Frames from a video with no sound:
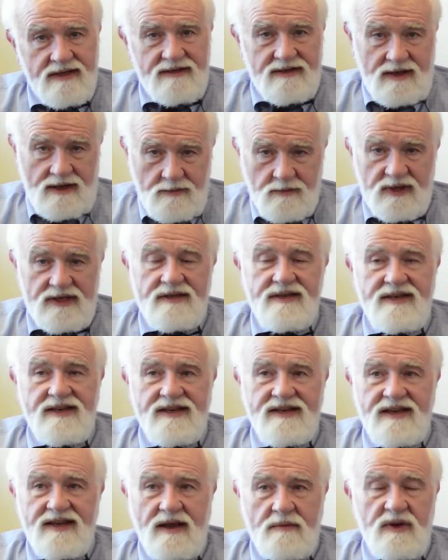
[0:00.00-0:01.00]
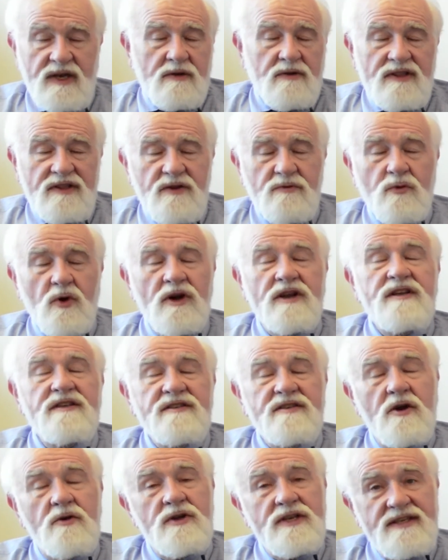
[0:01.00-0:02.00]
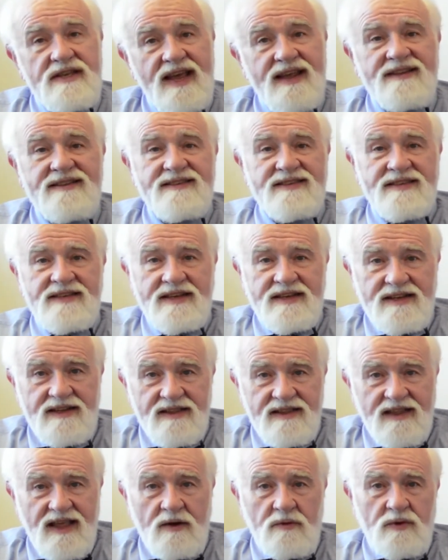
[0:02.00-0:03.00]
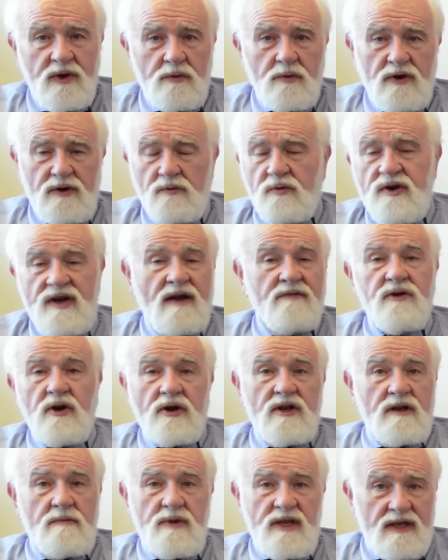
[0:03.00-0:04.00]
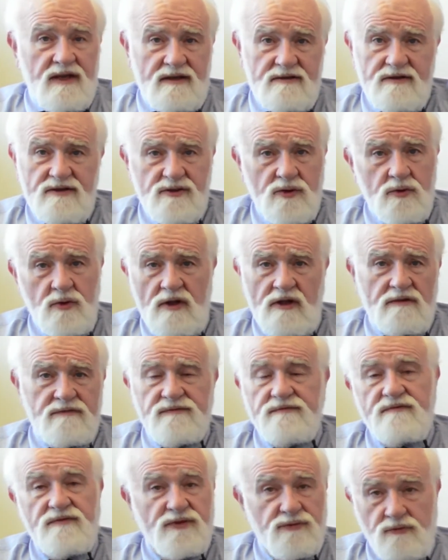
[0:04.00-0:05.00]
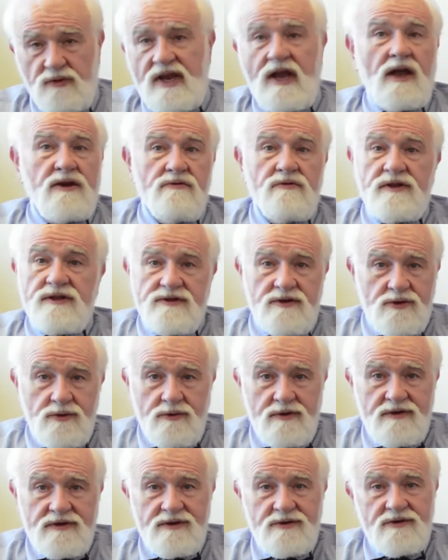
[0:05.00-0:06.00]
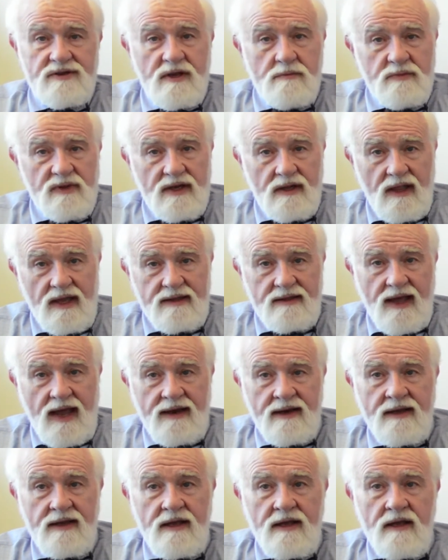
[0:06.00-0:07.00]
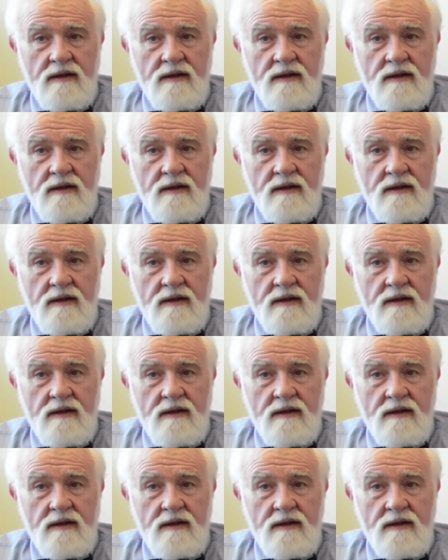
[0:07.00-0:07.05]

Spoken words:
is limited in it. I mean, the work is so intense that we're never going to be a school of 300 students or something like that.